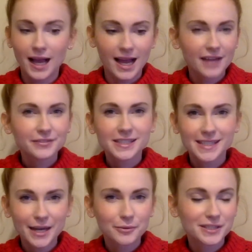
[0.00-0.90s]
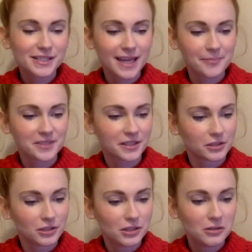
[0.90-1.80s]
I have to say I was
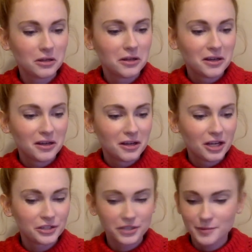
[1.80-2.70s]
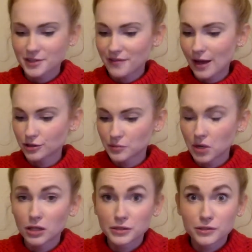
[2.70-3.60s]
skeptical in terms of how the
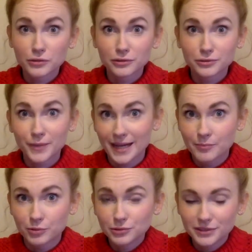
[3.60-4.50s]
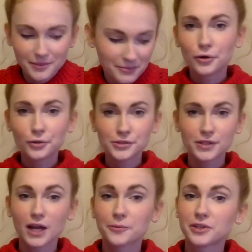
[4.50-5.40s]
molds looked when I bought them. Also,
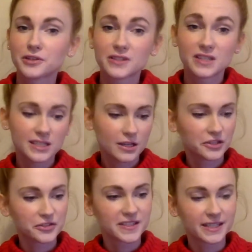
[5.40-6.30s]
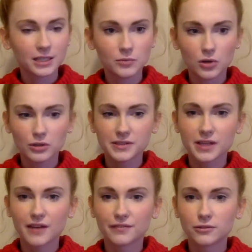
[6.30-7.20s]
like, because these are those single molds,
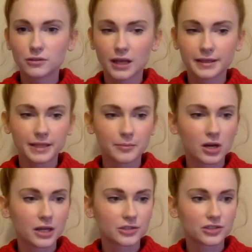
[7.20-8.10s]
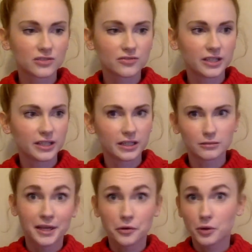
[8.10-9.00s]
so I thought like they might just really
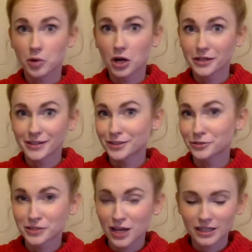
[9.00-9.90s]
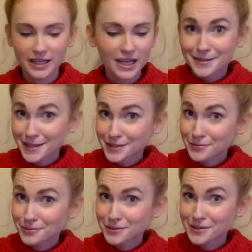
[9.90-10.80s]
go apart and it looks ugly.
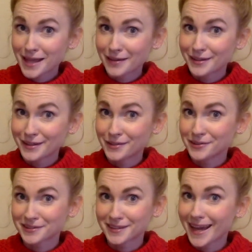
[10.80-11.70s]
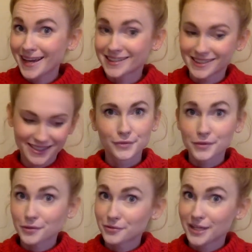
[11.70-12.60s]
This was luckily not the case.
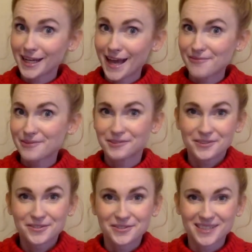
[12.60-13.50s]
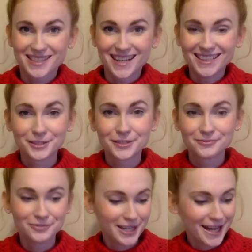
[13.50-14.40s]
So really happy with the result.
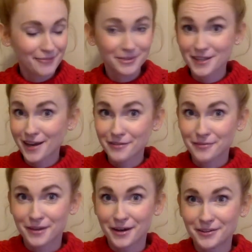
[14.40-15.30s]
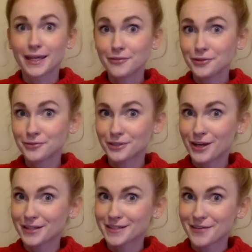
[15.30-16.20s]
Really happy to have them now. If you would
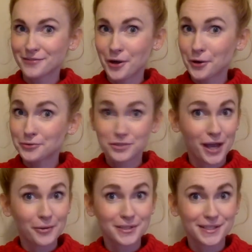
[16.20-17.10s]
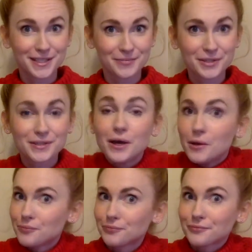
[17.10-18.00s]
like to have your own shower steamers,
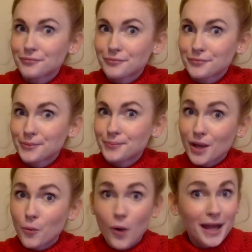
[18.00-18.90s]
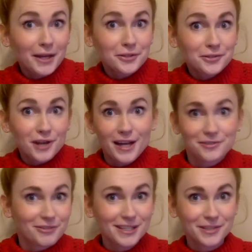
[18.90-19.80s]
why not try
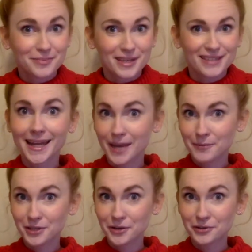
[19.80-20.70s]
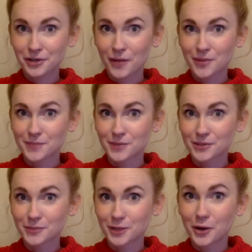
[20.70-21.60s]
the recipe? Let me know in the comments
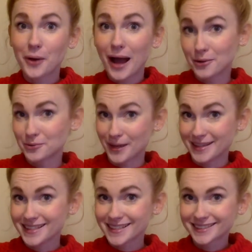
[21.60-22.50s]
box below how it went.